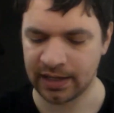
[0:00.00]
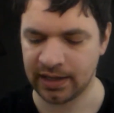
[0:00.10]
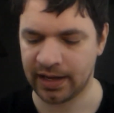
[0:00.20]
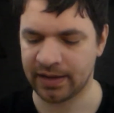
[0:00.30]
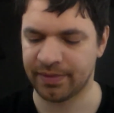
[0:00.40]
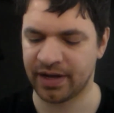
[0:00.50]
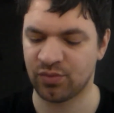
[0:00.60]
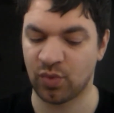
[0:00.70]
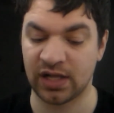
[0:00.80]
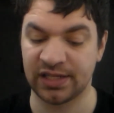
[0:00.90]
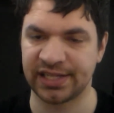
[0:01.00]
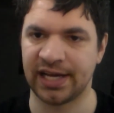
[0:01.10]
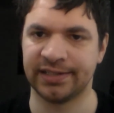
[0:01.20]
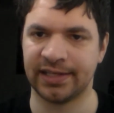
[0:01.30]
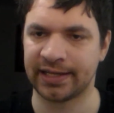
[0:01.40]
like mine well
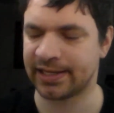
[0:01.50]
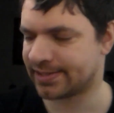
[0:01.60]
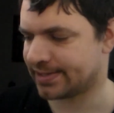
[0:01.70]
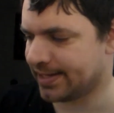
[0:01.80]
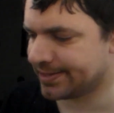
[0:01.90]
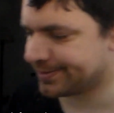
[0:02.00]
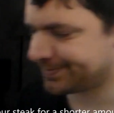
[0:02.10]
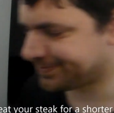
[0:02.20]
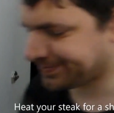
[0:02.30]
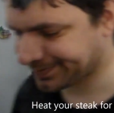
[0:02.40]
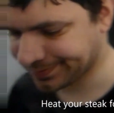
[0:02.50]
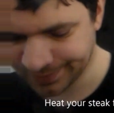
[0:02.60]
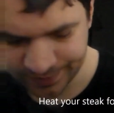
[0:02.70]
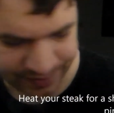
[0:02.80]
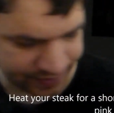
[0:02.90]
done, like I said.
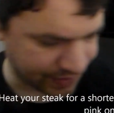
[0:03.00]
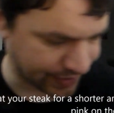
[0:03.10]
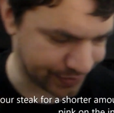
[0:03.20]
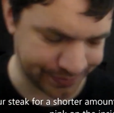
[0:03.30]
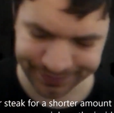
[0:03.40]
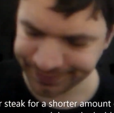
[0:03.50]
So,